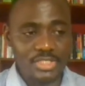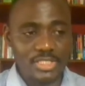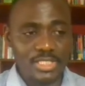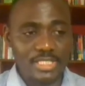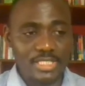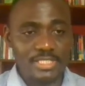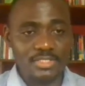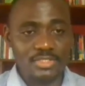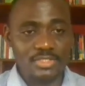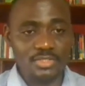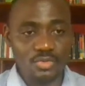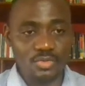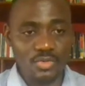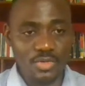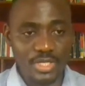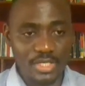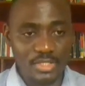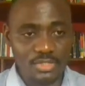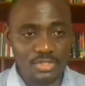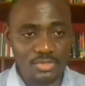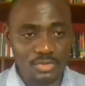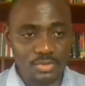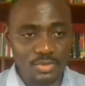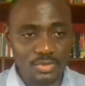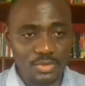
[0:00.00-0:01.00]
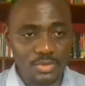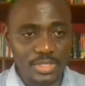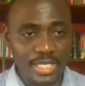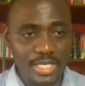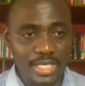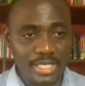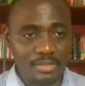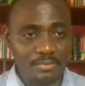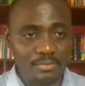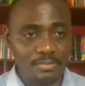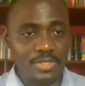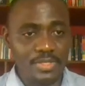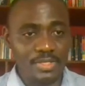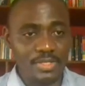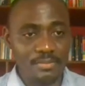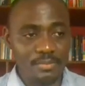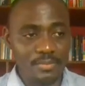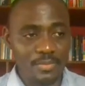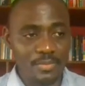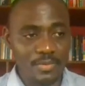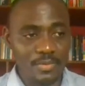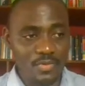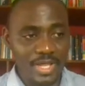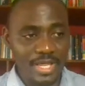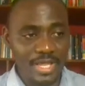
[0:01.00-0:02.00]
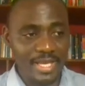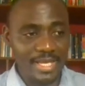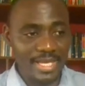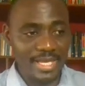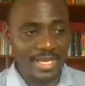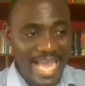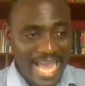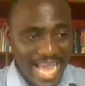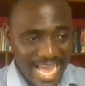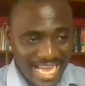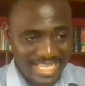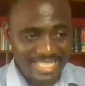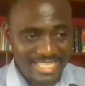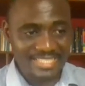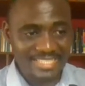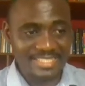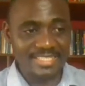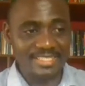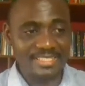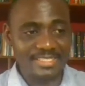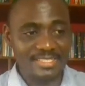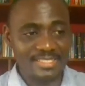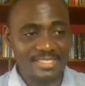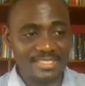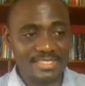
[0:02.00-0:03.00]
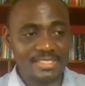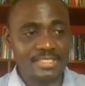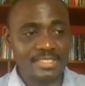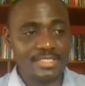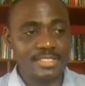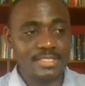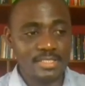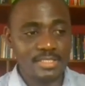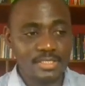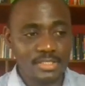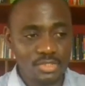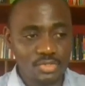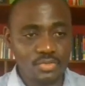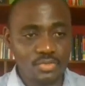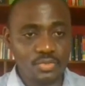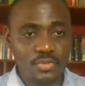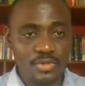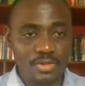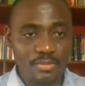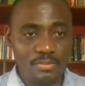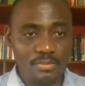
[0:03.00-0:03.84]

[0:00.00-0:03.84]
that is going to help them gain access to the